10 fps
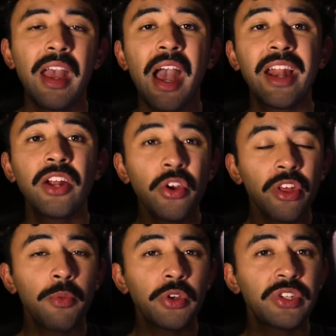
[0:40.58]
And I know
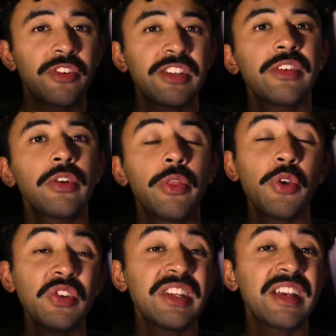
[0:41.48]
that most of us that are
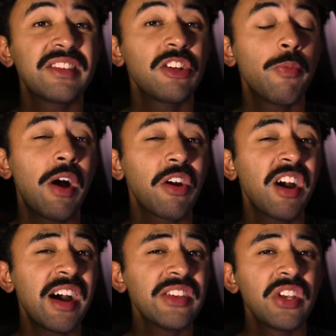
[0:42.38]
enthusiastic about
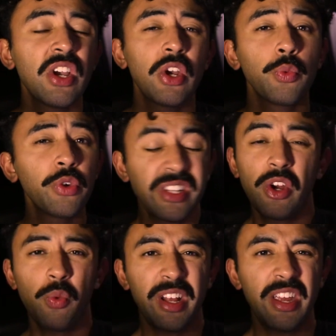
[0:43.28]
cars really
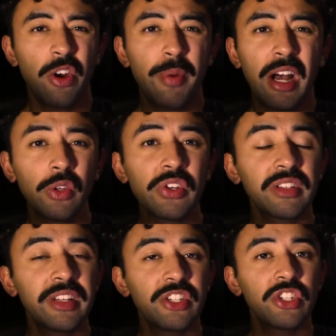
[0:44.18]
don't want to hear about laws
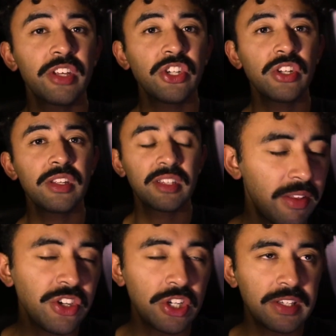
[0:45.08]
and legislations.
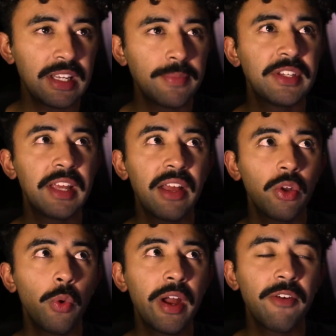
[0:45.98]
They just seem to get in
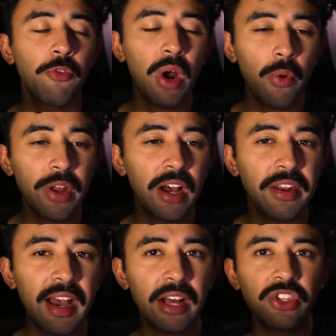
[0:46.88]
the way of where we are
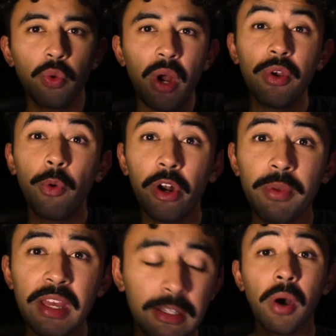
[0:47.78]
now to where we want to
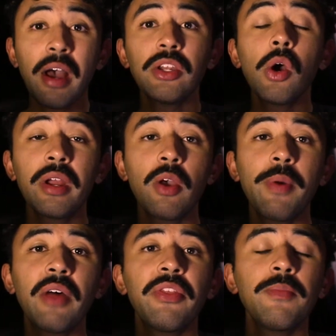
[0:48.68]
be. But knowing
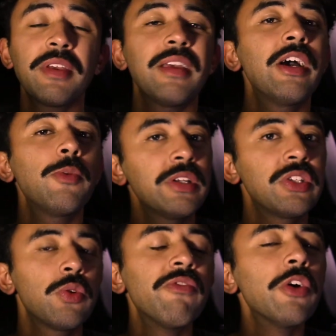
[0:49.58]
about them can help us
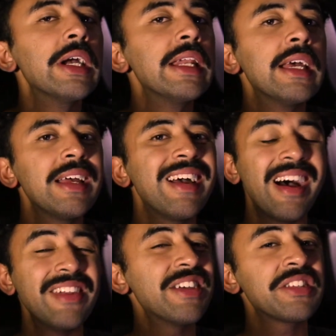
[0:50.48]
to avoid
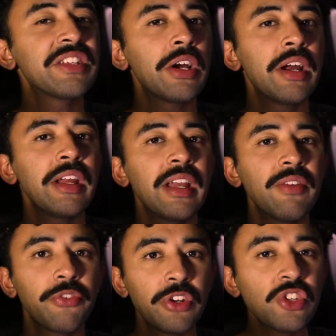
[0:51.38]
unnecessary
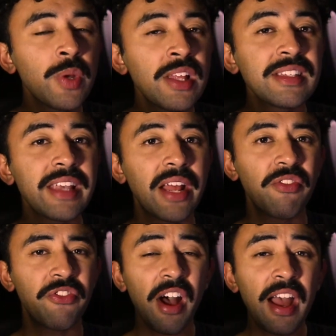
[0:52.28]
infringements and
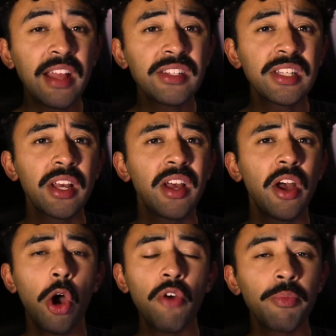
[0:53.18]
fines
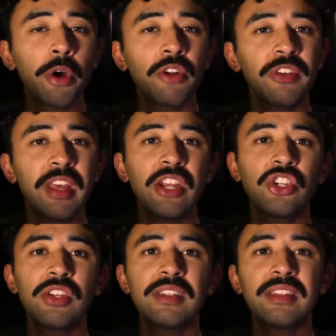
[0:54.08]
over
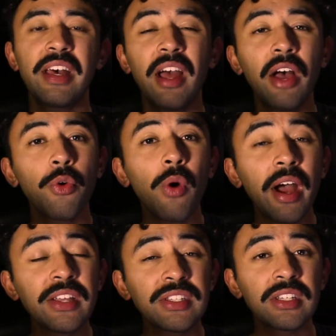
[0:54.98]
modifications that
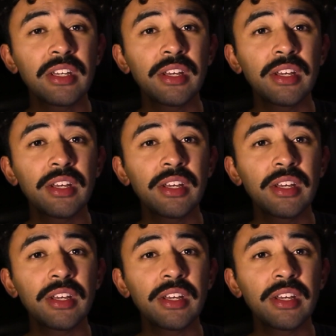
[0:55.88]
otherwise